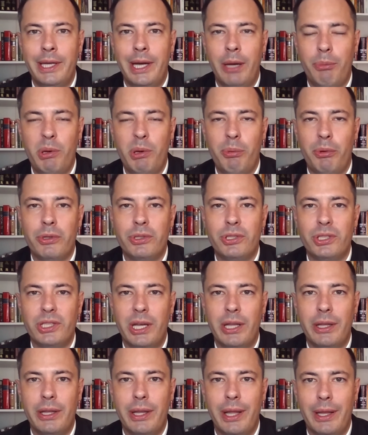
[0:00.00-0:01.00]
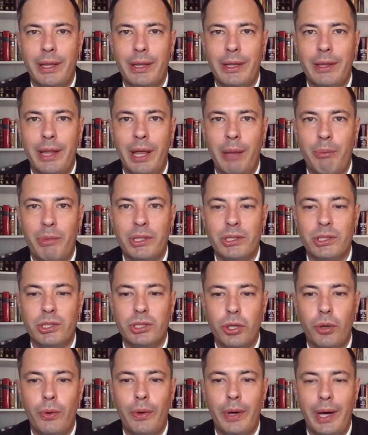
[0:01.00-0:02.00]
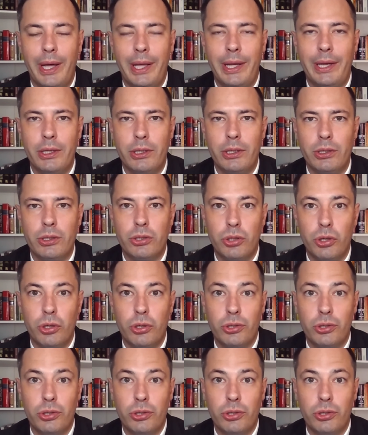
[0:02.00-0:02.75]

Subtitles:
And people understand that that means go ahead and